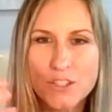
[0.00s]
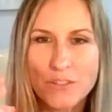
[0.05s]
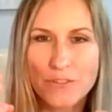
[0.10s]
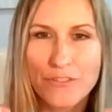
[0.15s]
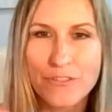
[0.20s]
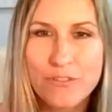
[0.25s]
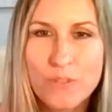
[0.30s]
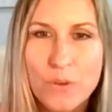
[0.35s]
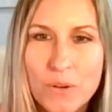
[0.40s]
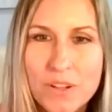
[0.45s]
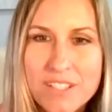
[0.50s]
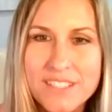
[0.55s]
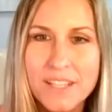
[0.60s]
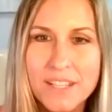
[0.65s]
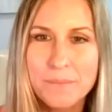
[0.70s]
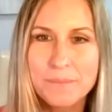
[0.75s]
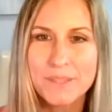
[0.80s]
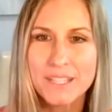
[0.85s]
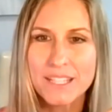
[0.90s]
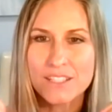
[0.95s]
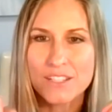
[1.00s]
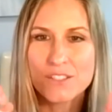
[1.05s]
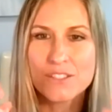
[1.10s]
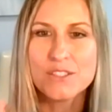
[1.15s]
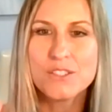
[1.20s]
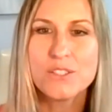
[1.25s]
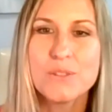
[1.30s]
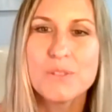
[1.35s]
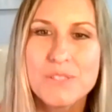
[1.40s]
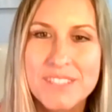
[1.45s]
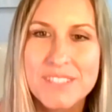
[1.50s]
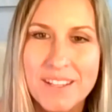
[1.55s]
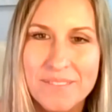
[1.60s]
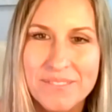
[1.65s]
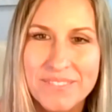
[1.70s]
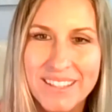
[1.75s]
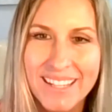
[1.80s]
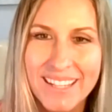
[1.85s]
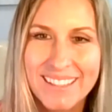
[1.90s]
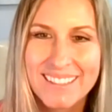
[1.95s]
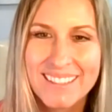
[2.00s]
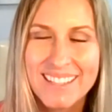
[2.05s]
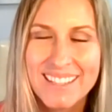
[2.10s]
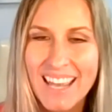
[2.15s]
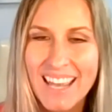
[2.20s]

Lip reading: to force something, to do something.